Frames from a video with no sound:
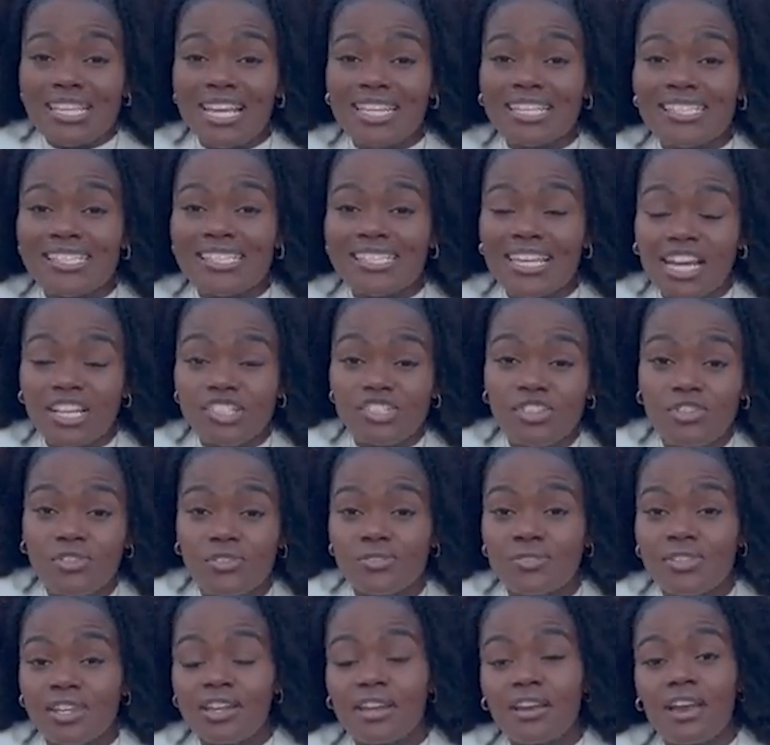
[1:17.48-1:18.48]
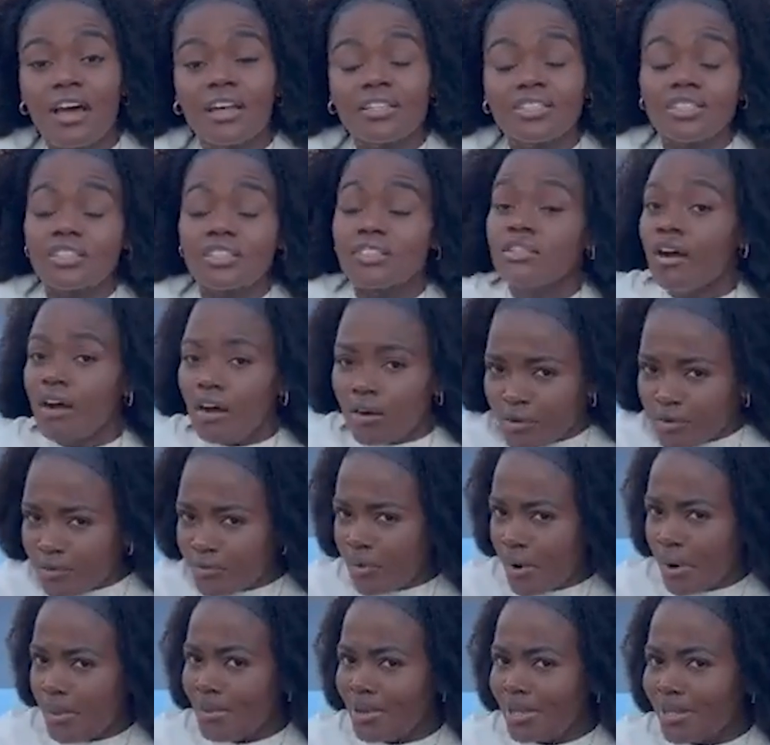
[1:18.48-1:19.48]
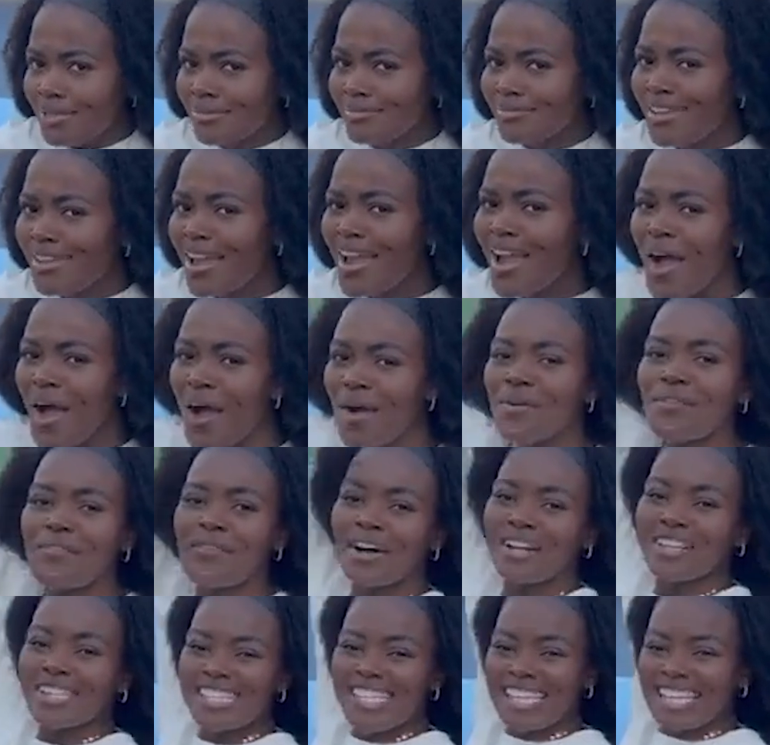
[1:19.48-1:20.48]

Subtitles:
Sherrie Silver? Like, a little bit of